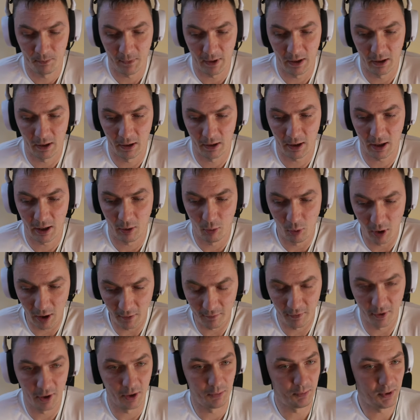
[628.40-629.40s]

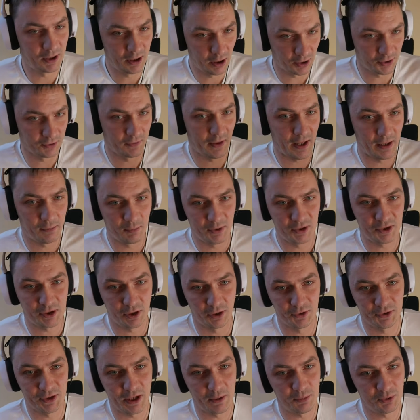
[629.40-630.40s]
However, because of that
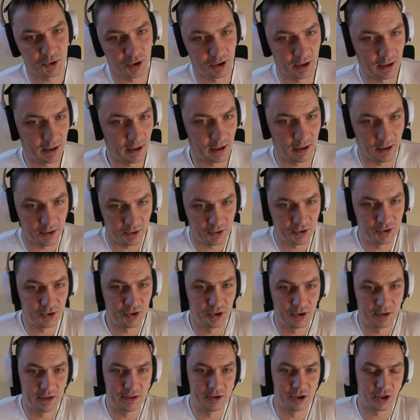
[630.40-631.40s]
misconception, again, it
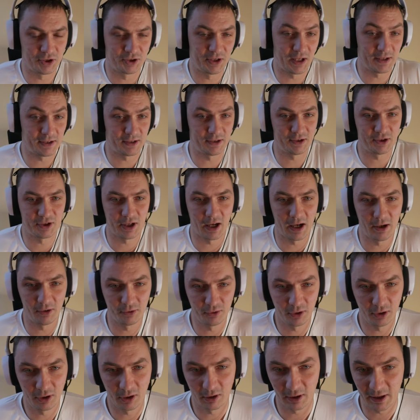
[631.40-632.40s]
just doesn't
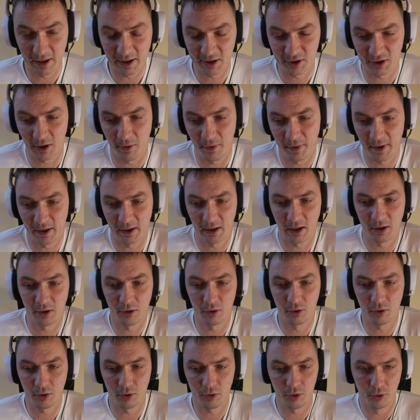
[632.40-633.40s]
sound, like something that
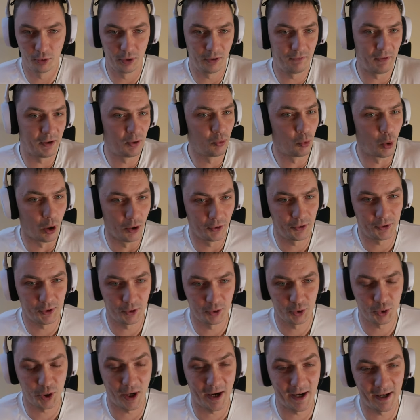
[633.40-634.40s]
you'd even want
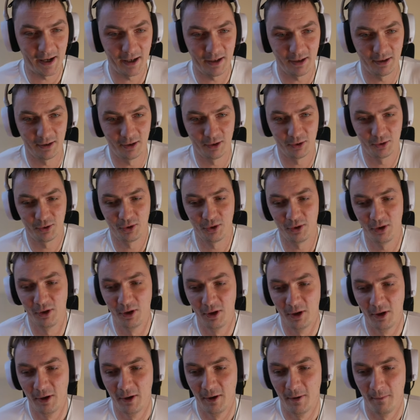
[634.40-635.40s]
to try, to
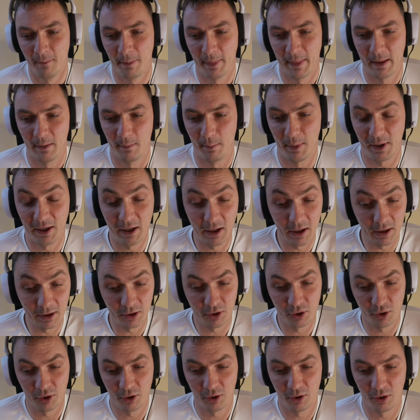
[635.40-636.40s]

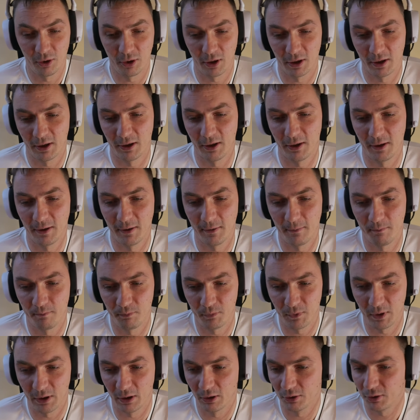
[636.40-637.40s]
begin to,
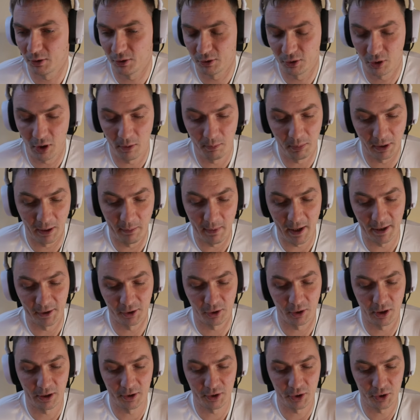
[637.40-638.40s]
to
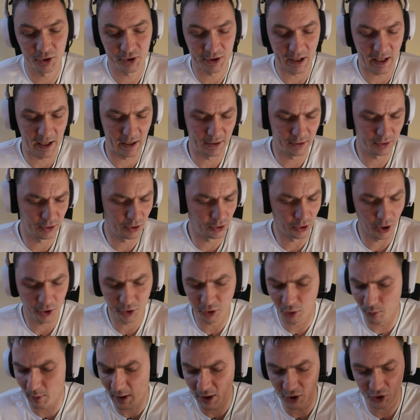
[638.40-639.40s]
implement or understand,
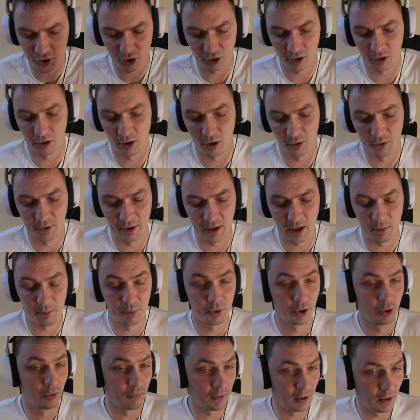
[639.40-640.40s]
not to mention, the
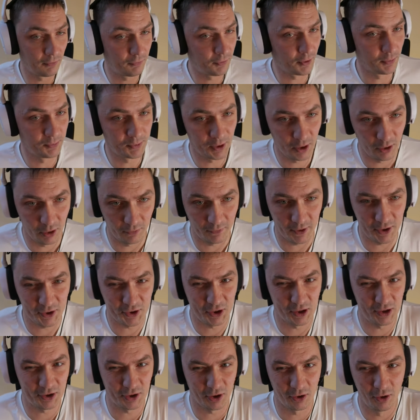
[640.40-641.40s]
approval from the
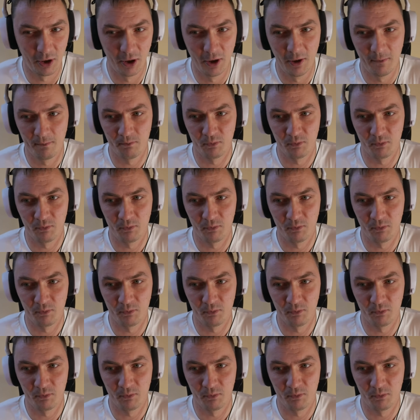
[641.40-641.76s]
university. So